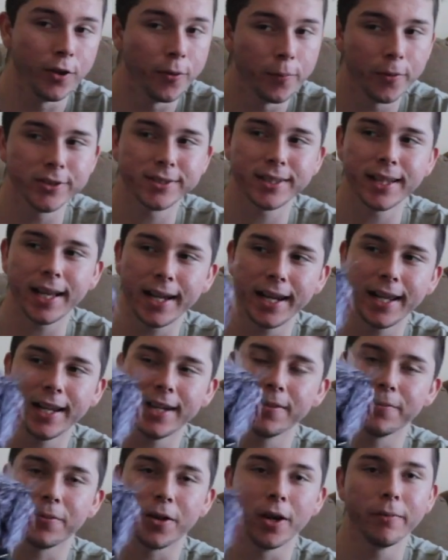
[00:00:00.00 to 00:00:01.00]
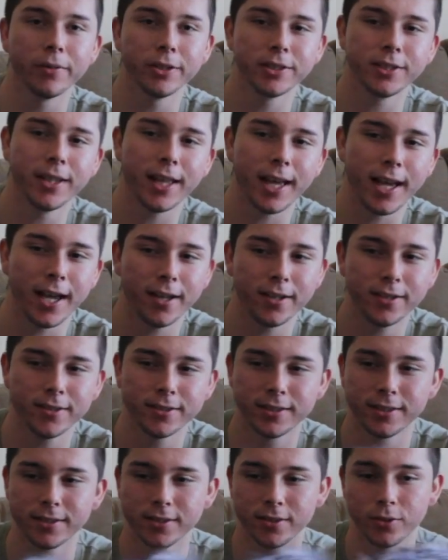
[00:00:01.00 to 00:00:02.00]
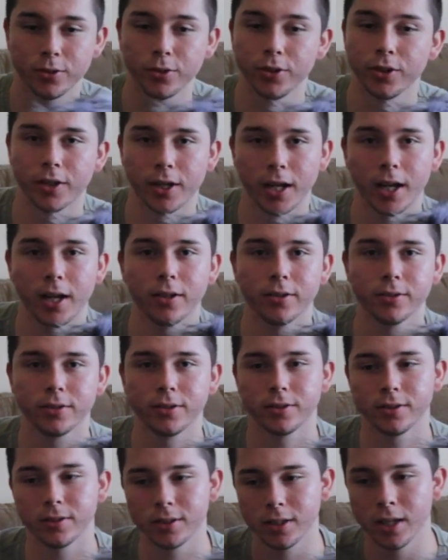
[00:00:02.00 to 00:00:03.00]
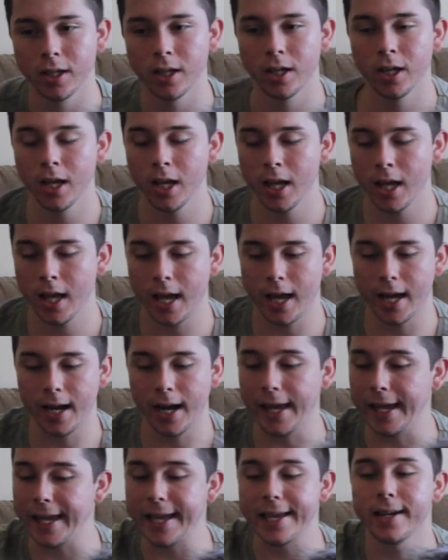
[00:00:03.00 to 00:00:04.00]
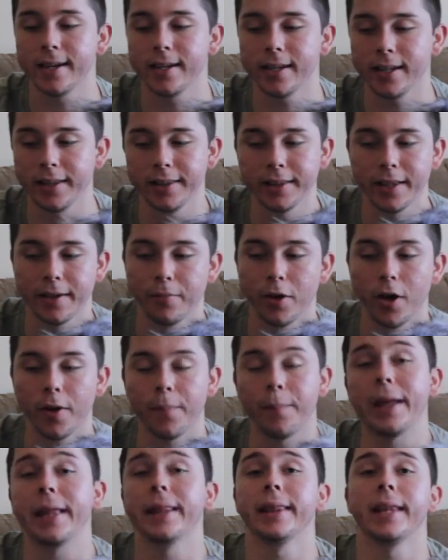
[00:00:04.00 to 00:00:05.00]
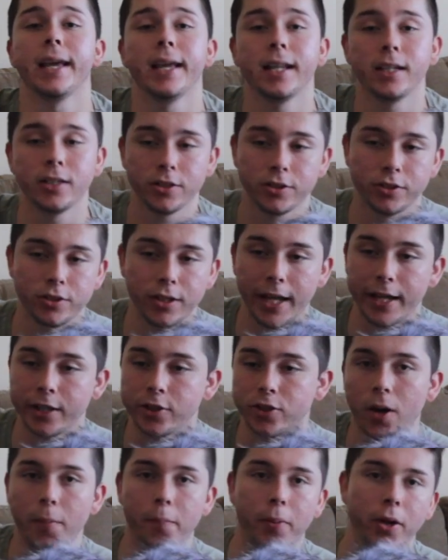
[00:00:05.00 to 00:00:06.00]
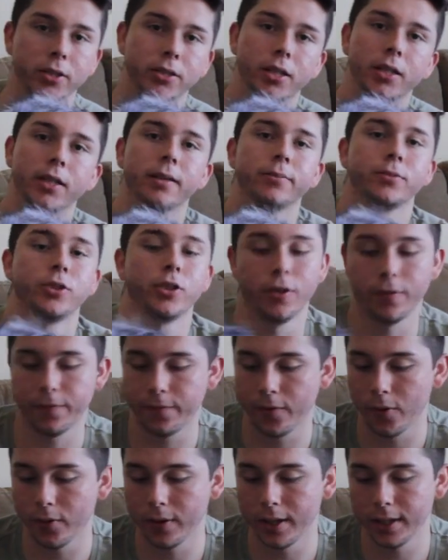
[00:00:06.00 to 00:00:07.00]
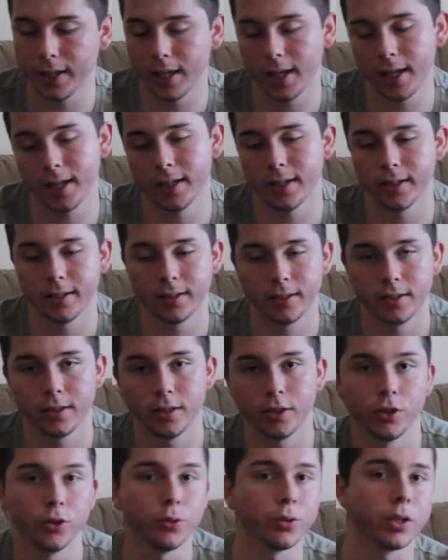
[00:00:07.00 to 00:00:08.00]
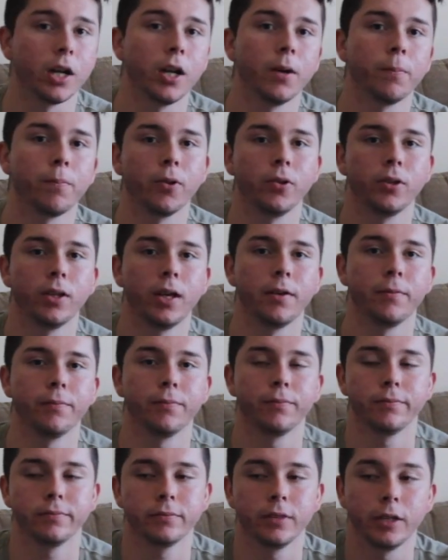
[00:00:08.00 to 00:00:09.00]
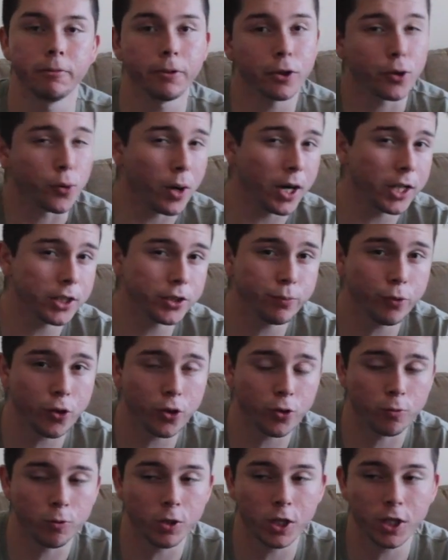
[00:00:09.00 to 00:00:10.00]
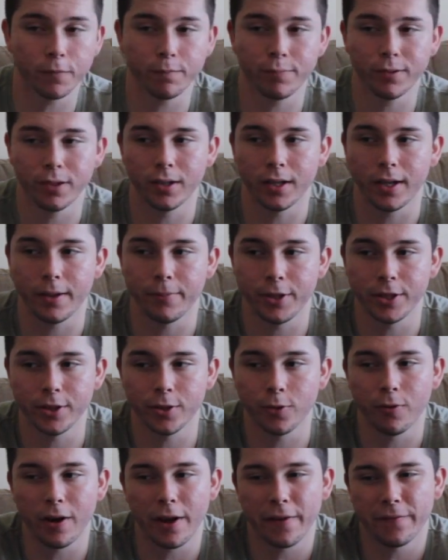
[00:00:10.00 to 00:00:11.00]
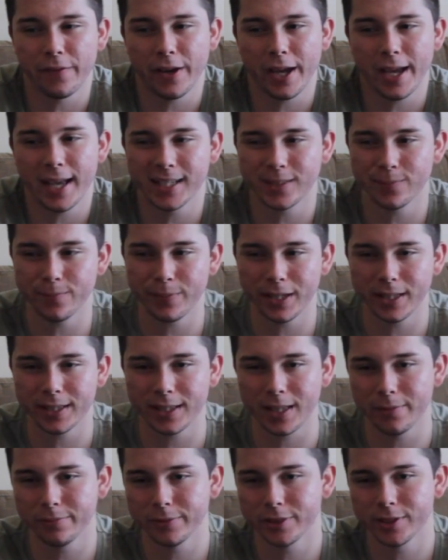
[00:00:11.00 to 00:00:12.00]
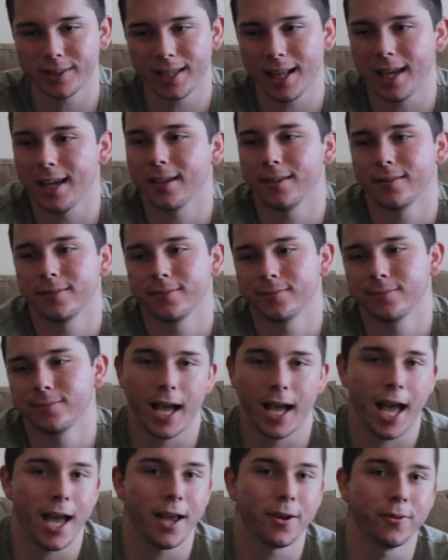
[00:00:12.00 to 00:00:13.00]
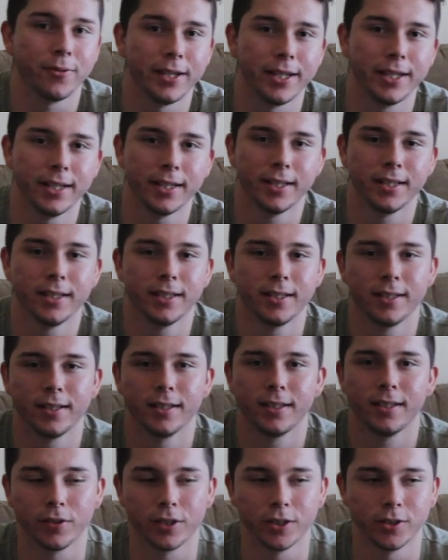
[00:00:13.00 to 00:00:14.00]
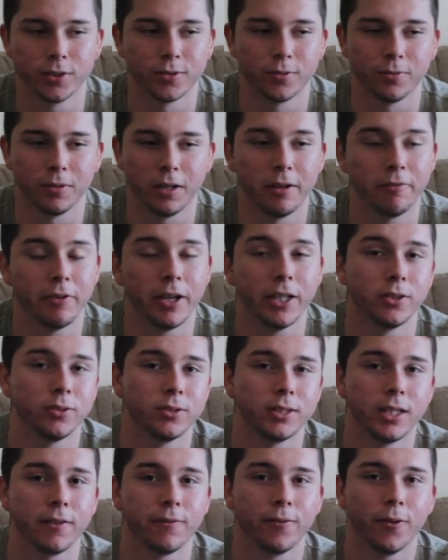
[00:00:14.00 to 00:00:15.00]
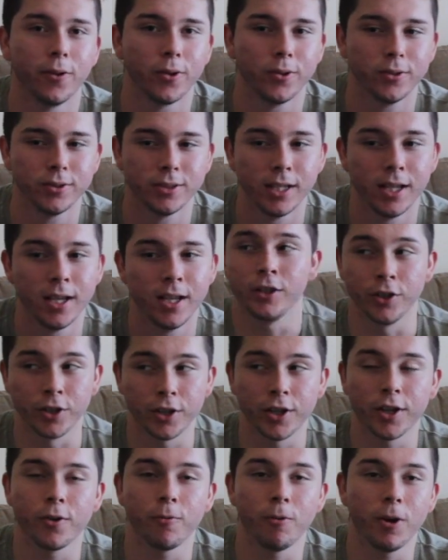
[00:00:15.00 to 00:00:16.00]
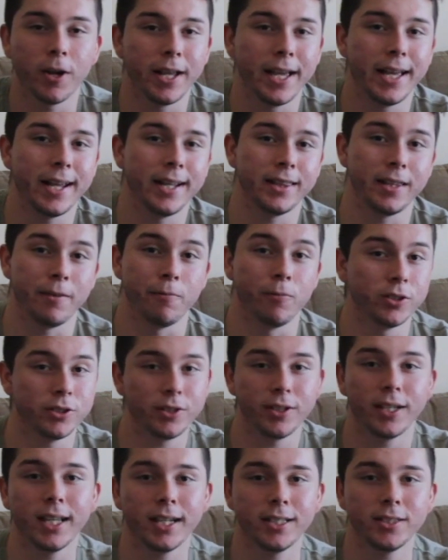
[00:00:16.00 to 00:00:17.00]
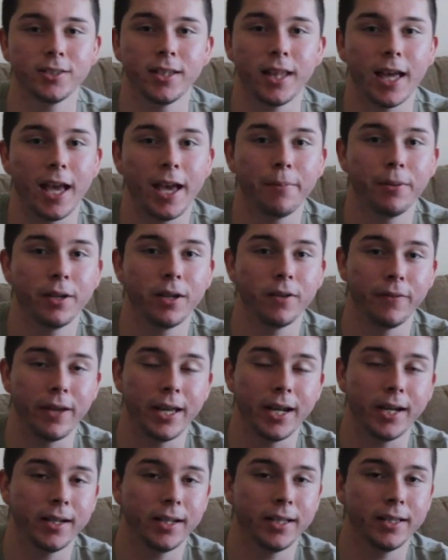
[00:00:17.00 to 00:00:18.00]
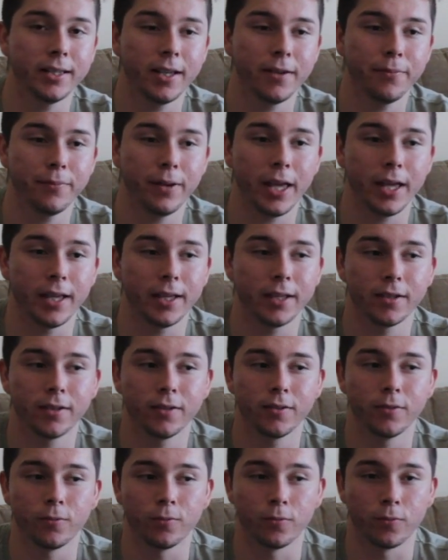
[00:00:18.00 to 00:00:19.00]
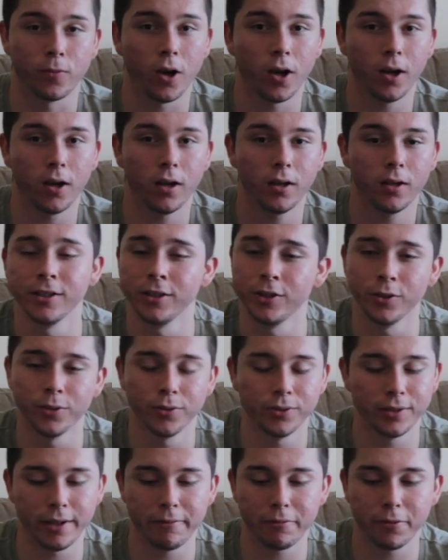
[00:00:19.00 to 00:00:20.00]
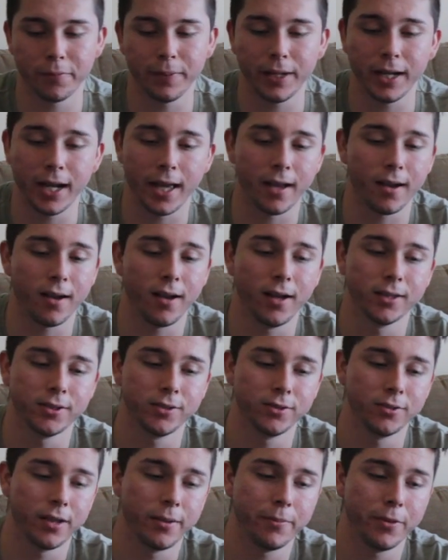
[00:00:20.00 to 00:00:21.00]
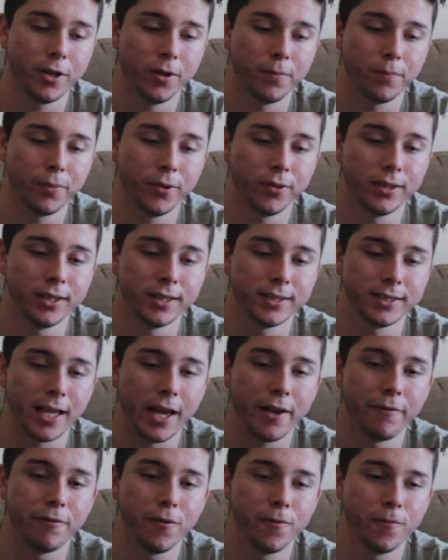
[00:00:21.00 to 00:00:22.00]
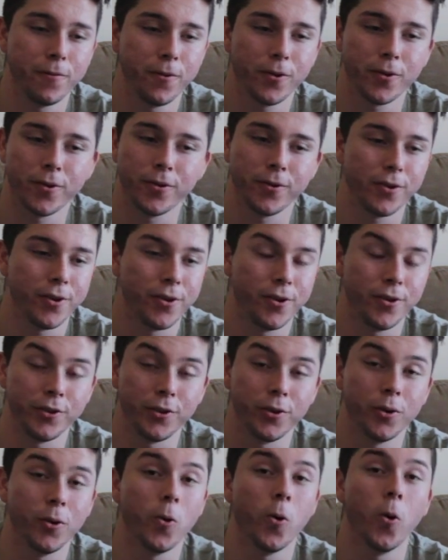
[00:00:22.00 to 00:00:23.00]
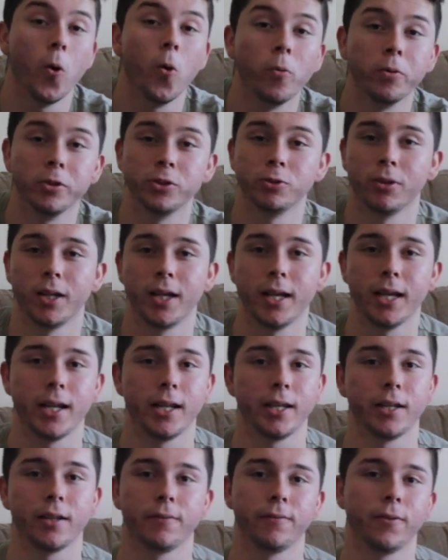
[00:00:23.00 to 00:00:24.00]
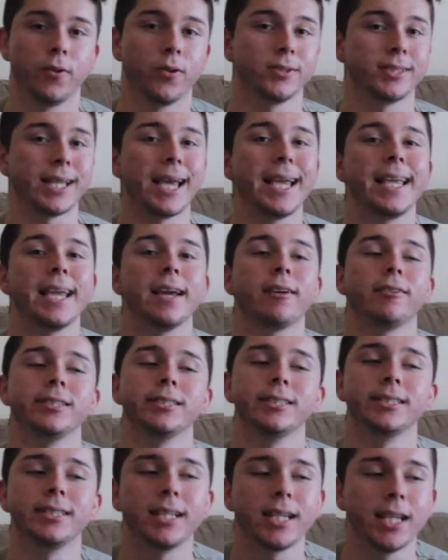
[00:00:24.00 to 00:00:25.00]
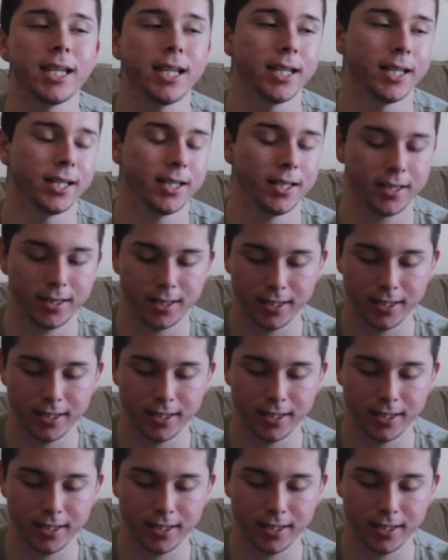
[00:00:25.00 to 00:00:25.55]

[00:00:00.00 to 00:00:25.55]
you'll most likely end up coming to your house, and like editing them up, and then like Dropboxing them to your phone, and then you can upload them. It requires more work, but I mean, the Wi-Fi aspect, I'm just like, I don't need it, because whenever I do take photos, you're gonna want to edit them. Once you get into the habit of editing them like raw, you'll never be like, oh dude, I'm gonna upload this iPhone photo. No, you'll always want to edit your photos, I guarantee it.